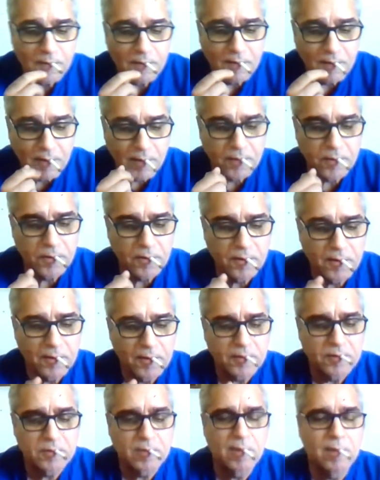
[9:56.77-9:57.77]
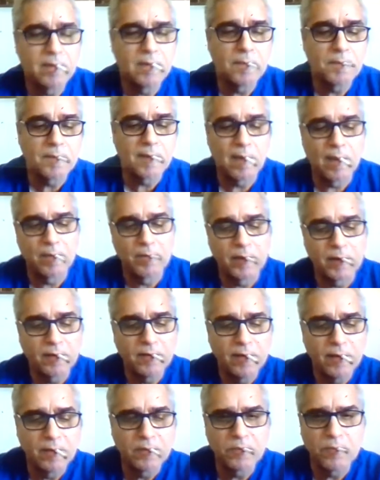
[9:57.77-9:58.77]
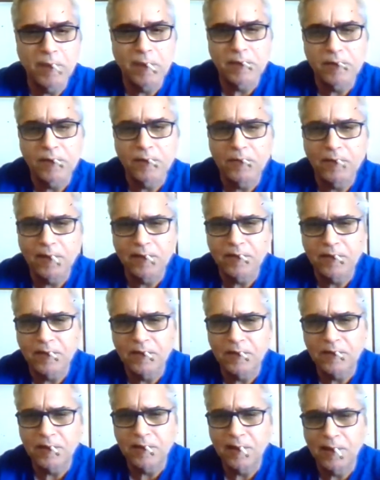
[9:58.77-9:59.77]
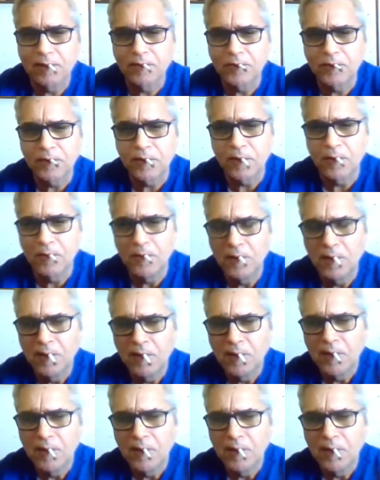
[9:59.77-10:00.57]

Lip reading: Literally a stand-up comic. Let's watch the rest of this clown show.